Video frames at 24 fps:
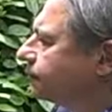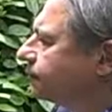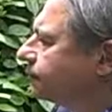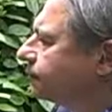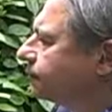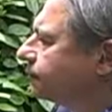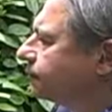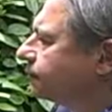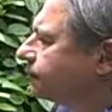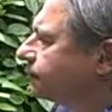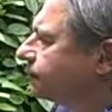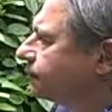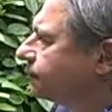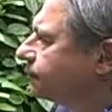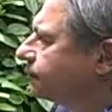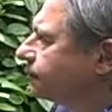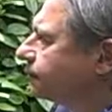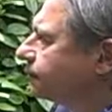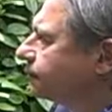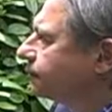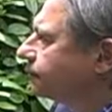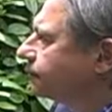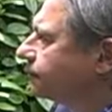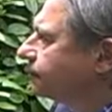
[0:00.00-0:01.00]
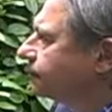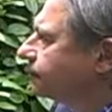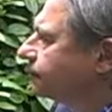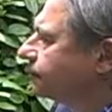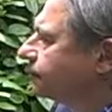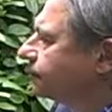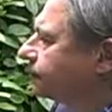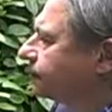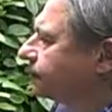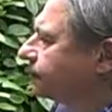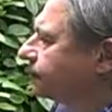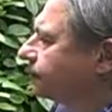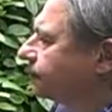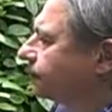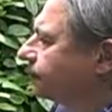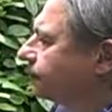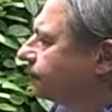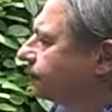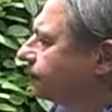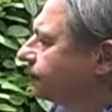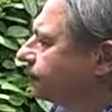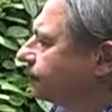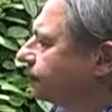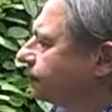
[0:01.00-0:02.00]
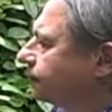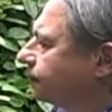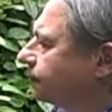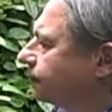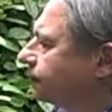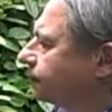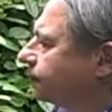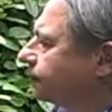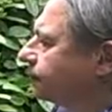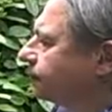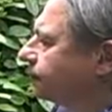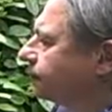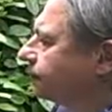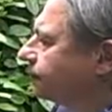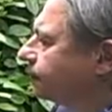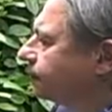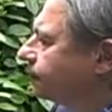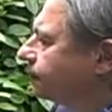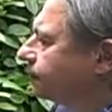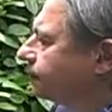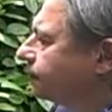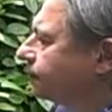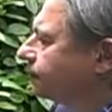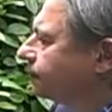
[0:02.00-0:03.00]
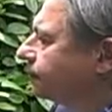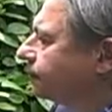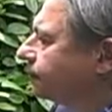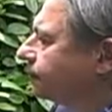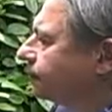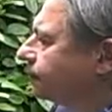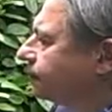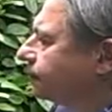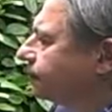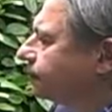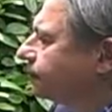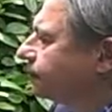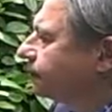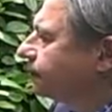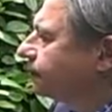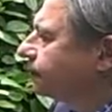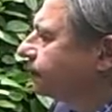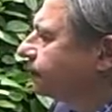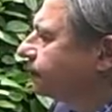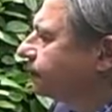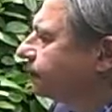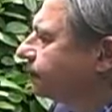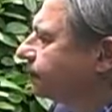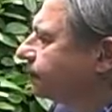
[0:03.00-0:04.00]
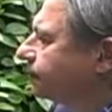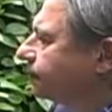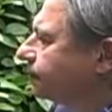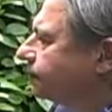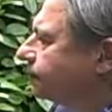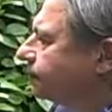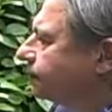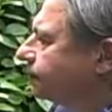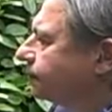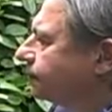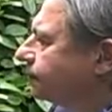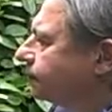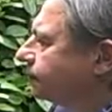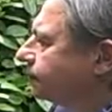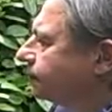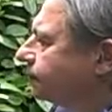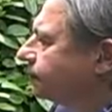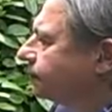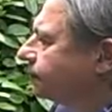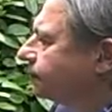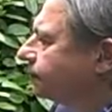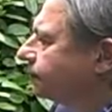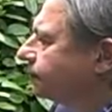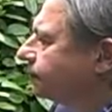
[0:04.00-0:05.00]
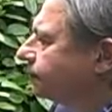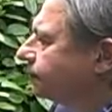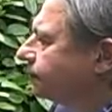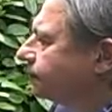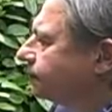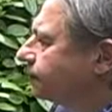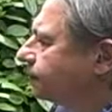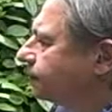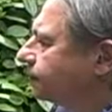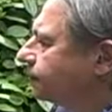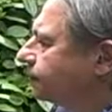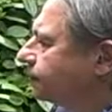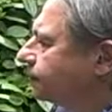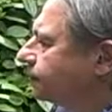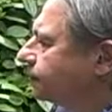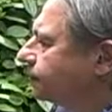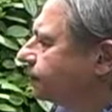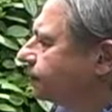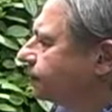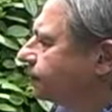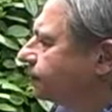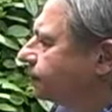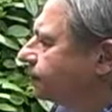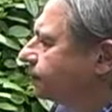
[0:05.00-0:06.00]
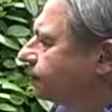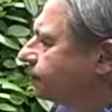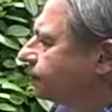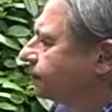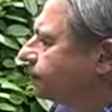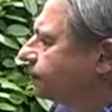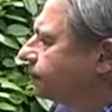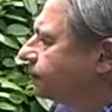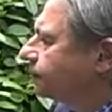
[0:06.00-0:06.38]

No words are spoken by the person on screen.